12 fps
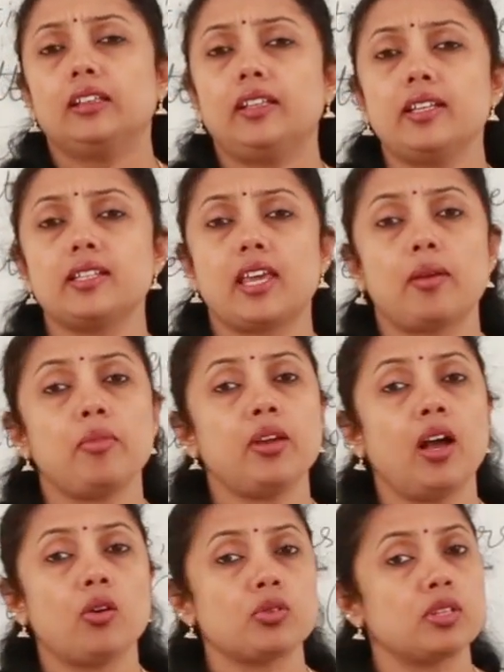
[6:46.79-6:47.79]
these gaming
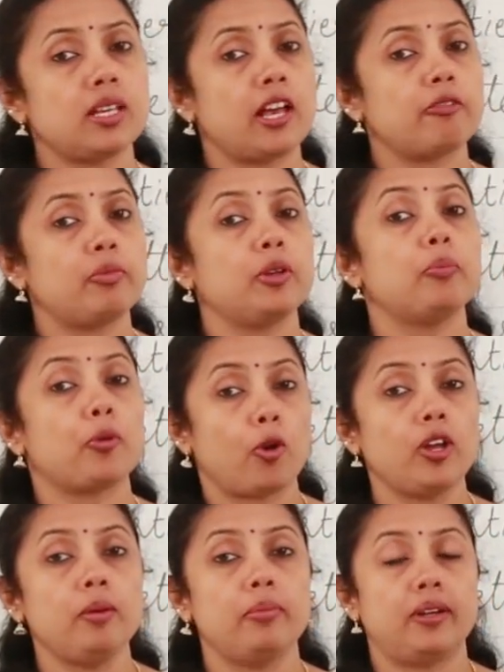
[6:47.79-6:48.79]
houses have been
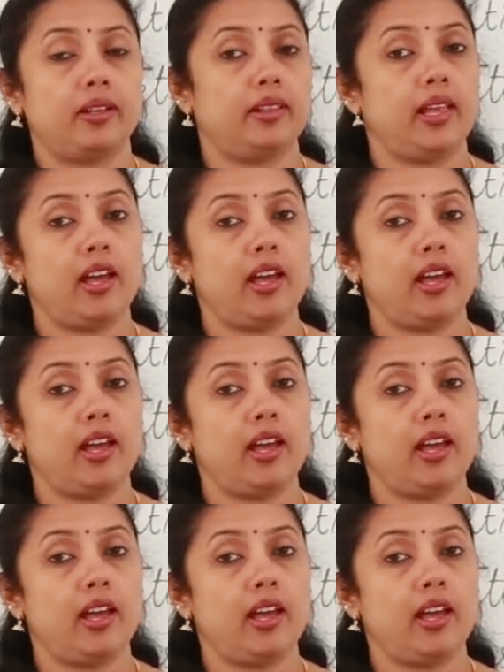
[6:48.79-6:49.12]
prohibited.